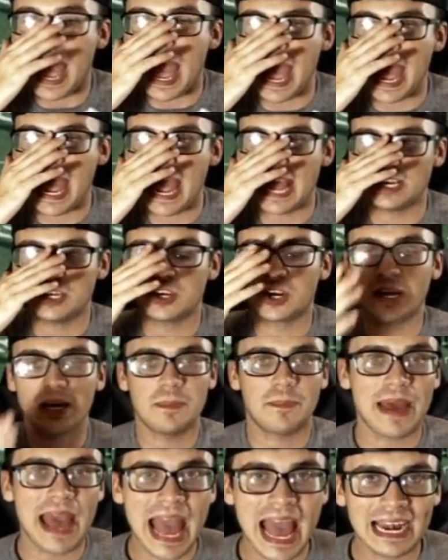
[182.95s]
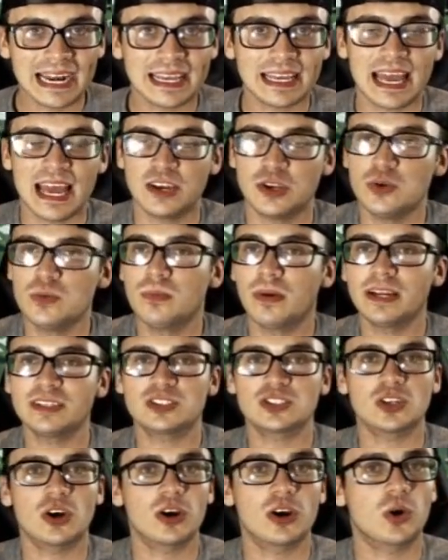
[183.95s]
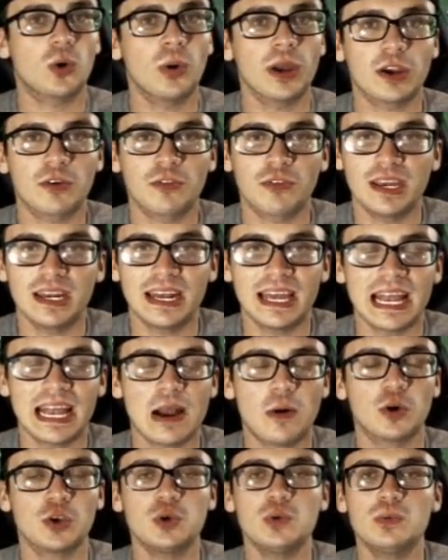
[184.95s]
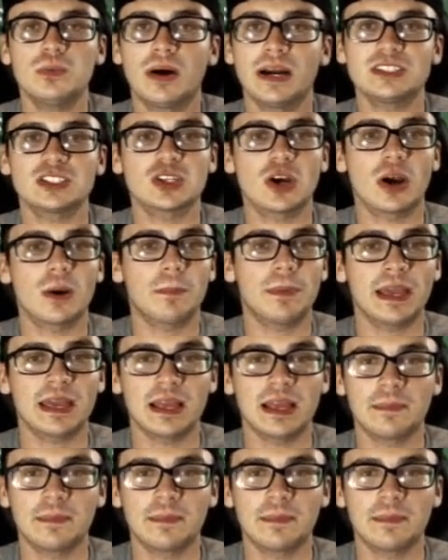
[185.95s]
And you're gonna panic, and you might start quick reading, or you might start picking